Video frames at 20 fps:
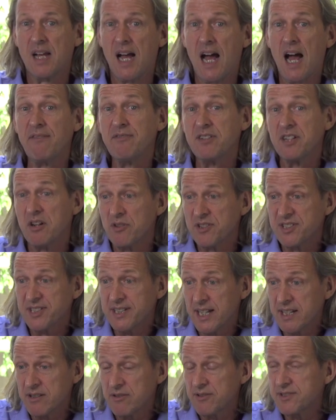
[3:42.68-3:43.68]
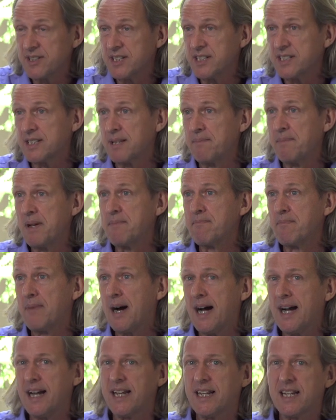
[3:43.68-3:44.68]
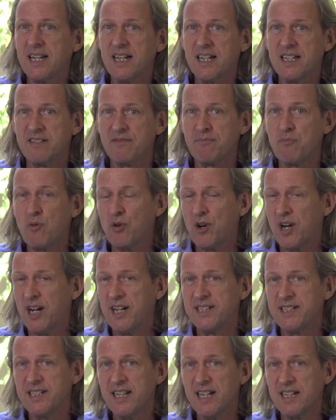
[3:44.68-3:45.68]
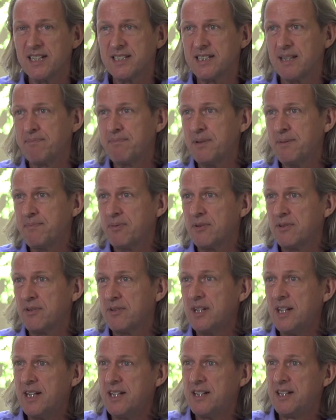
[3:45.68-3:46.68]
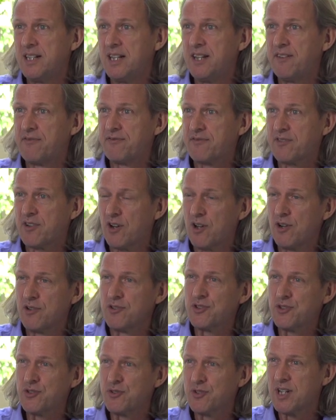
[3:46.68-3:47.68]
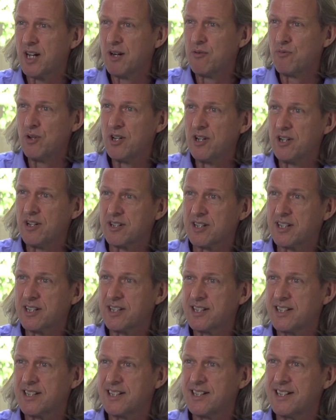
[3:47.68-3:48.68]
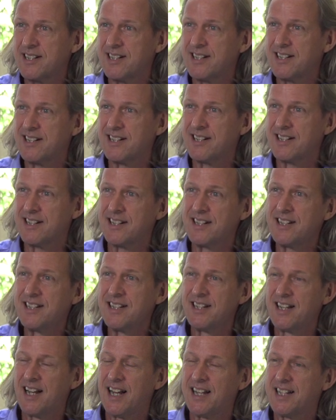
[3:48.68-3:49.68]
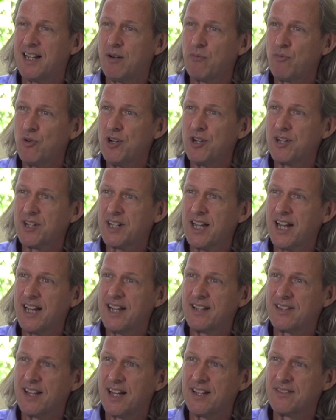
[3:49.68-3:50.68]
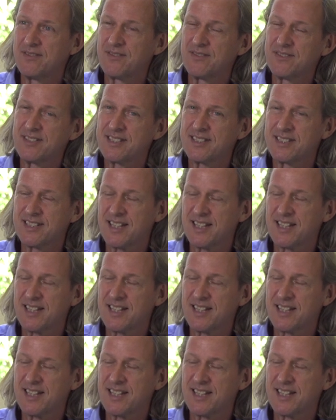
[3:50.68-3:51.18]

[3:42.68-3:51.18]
Having all said all this, I mean, my kind of more ideal is that people live close to their work, and that work and